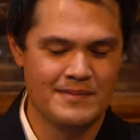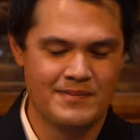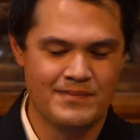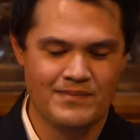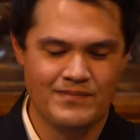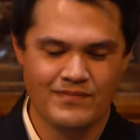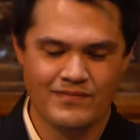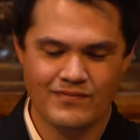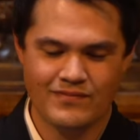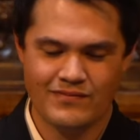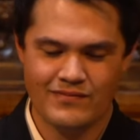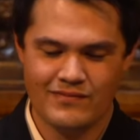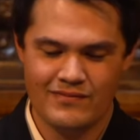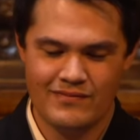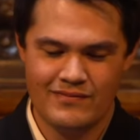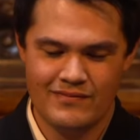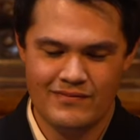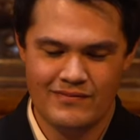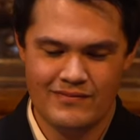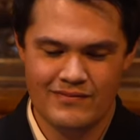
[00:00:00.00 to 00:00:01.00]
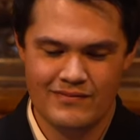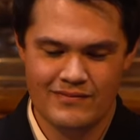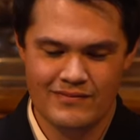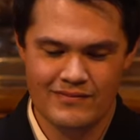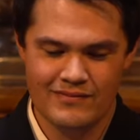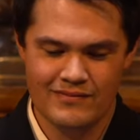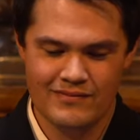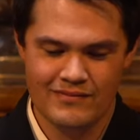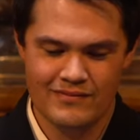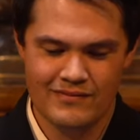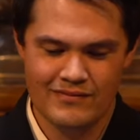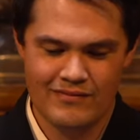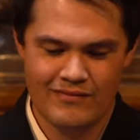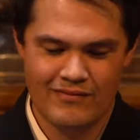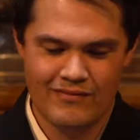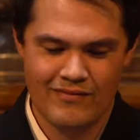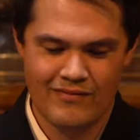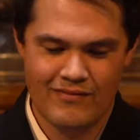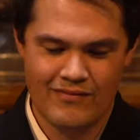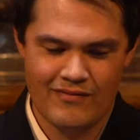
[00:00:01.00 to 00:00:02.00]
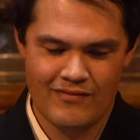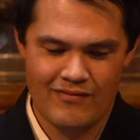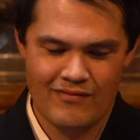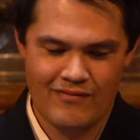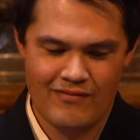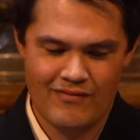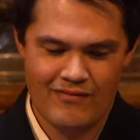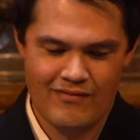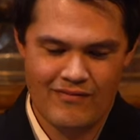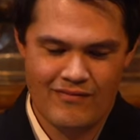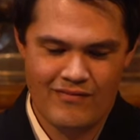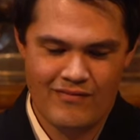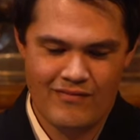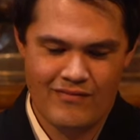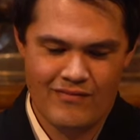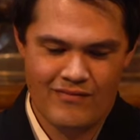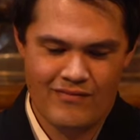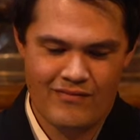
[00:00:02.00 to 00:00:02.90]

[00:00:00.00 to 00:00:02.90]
Nothing is said.